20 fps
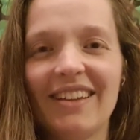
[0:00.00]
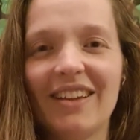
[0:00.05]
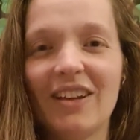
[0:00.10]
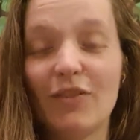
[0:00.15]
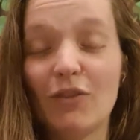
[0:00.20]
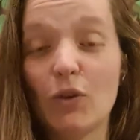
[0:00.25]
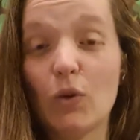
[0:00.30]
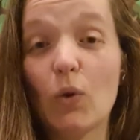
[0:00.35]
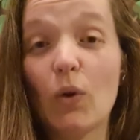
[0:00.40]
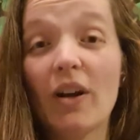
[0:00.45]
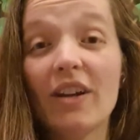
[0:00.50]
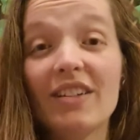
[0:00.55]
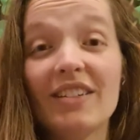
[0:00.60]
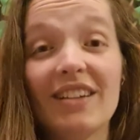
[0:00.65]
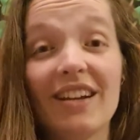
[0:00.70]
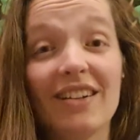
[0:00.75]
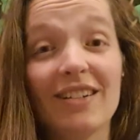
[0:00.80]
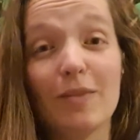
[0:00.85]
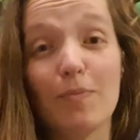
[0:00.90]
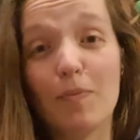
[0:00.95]
Of course
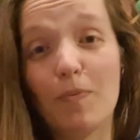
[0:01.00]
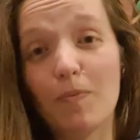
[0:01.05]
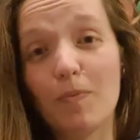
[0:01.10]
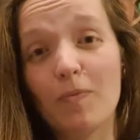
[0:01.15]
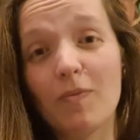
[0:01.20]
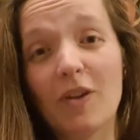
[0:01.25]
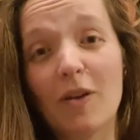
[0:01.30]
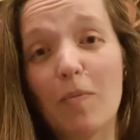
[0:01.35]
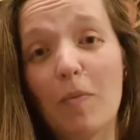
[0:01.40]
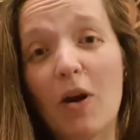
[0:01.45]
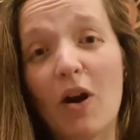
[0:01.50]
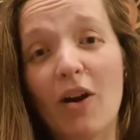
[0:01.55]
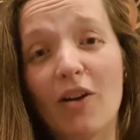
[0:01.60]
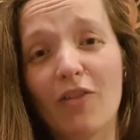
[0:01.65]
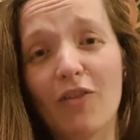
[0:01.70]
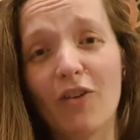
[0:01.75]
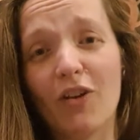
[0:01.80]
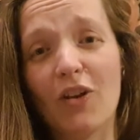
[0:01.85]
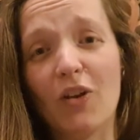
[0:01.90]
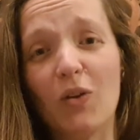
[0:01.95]
there's a part
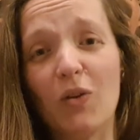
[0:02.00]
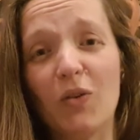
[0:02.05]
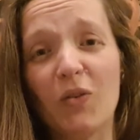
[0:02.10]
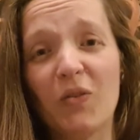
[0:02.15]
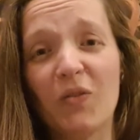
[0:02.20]
for you.